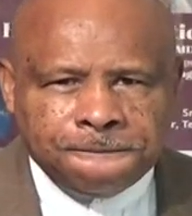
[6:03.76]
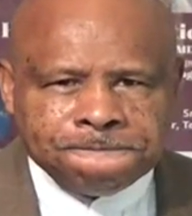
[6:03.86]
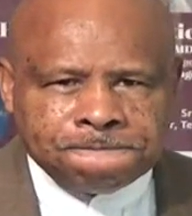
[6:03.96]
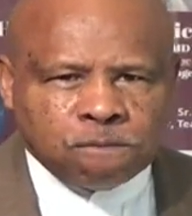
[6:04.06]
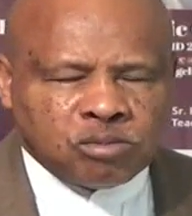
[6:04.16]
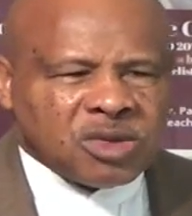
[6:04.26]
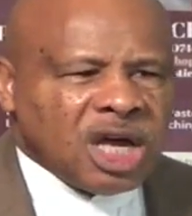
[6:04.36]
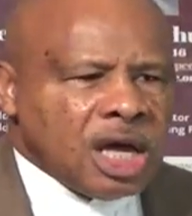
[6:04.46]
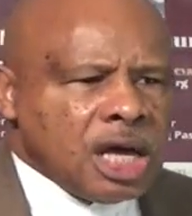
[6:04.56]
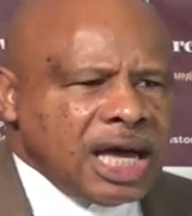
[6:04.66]

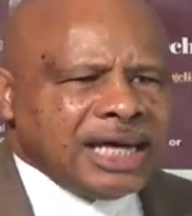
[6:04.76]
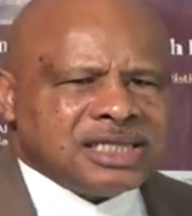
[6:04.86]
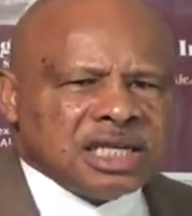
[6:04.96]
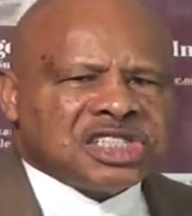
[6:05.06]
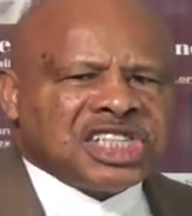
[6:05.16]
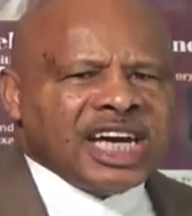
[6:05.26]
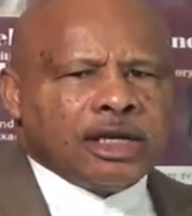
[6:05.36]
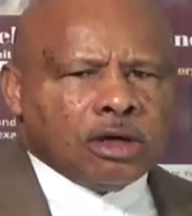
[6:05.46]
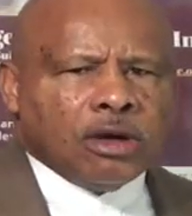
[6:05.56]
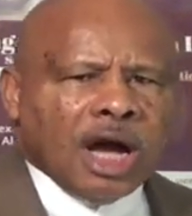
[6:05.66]
As a
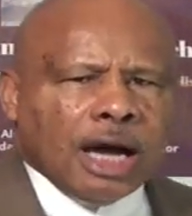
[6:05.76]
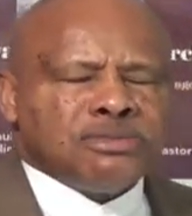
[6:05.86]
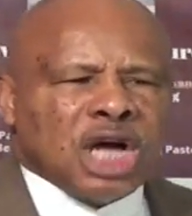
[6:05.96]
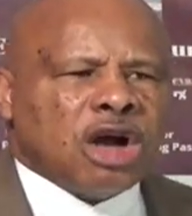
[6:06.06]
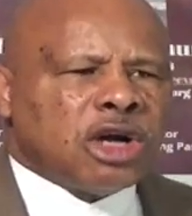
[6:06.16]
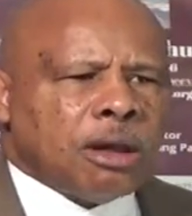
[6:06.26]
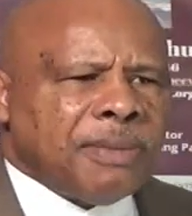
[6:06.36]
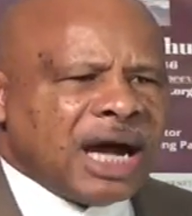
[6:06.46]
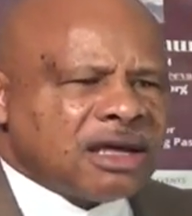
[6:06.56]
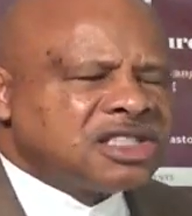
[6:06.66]
sinner, I'm talking
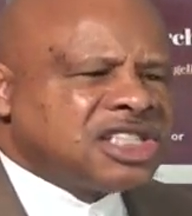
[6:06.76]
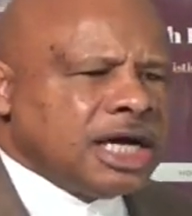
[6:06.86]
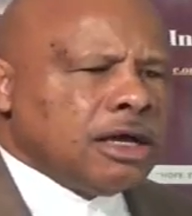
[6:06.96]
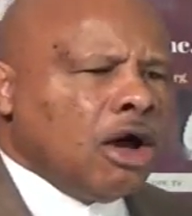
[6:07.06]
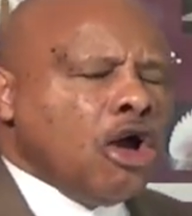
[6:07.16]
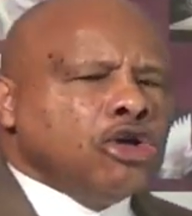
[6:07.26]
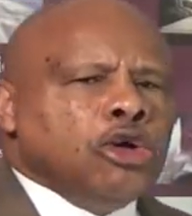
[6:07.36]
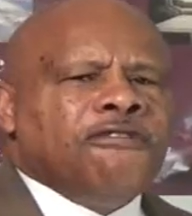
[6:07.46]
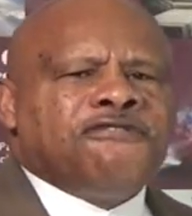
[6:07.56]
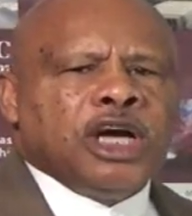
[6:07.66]
about a sinner.
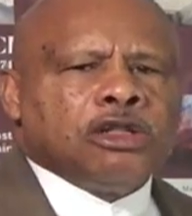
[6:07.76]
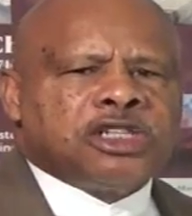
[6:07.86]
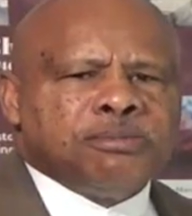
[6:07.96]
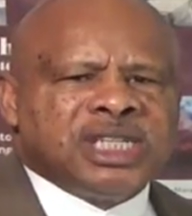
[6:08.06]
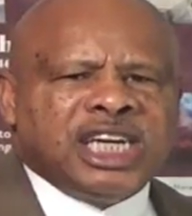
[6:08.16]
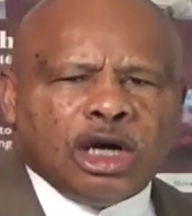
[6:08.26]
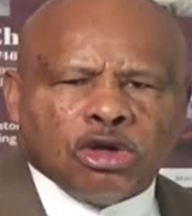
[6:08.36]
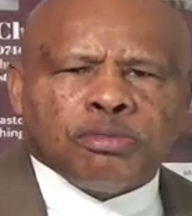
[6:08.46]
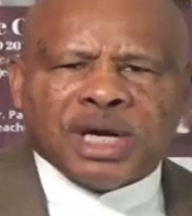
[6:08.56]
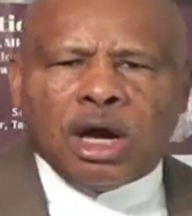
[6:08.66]
You feel some
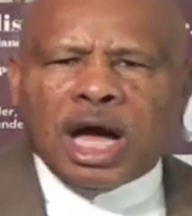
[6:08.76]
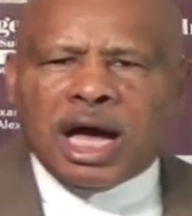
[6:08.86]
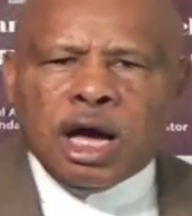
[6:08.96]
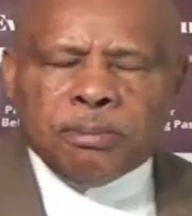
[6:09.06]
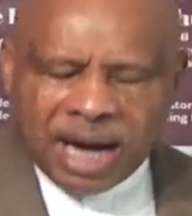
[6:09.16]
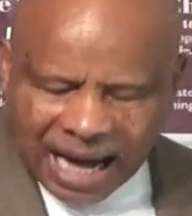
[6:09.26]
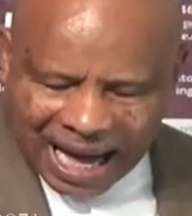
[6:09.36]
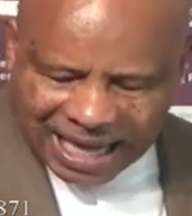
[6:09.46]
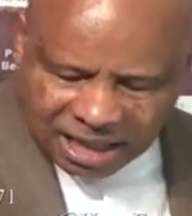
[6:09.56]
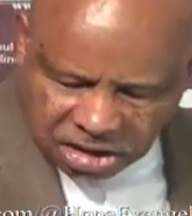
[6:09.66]
guilt
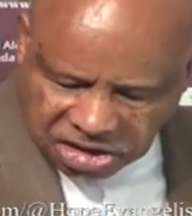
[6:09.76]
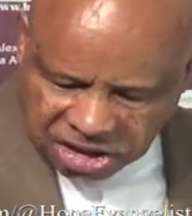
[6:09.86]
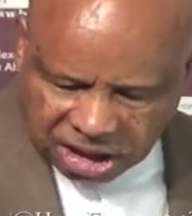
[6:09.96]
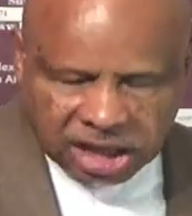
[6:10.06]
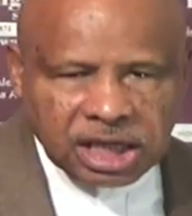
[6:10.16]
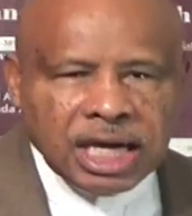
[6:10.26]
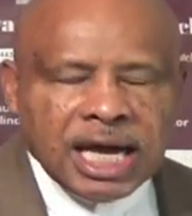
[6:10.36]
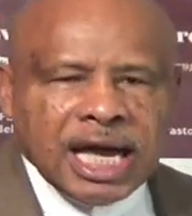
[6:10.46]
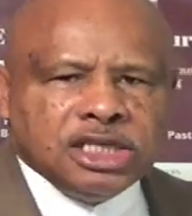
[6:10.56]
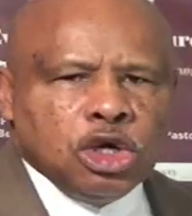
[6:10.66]
behind this thing,
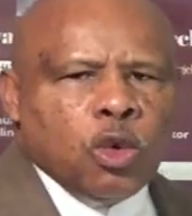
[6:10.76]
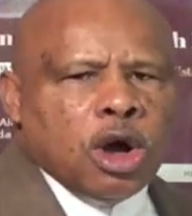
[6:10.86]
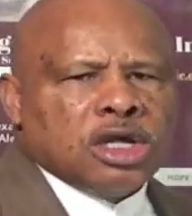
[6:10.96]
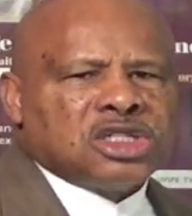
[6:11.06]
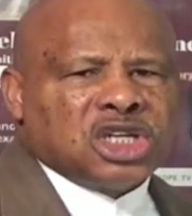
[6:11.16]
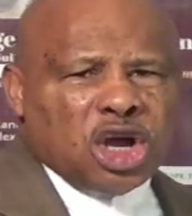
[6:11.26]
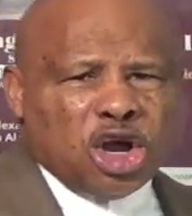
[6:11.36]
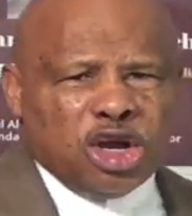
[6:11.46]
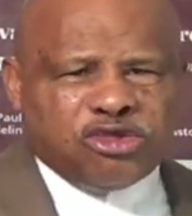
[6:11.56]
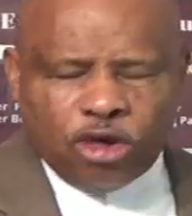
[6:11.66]
and you want to
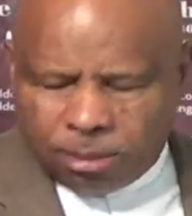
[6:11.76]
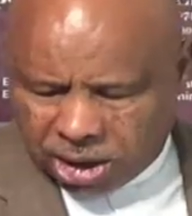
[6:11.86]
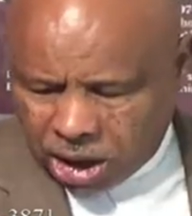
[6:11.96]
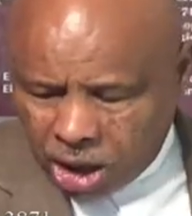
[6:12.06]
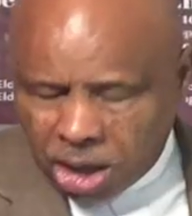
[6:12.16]
turn from it.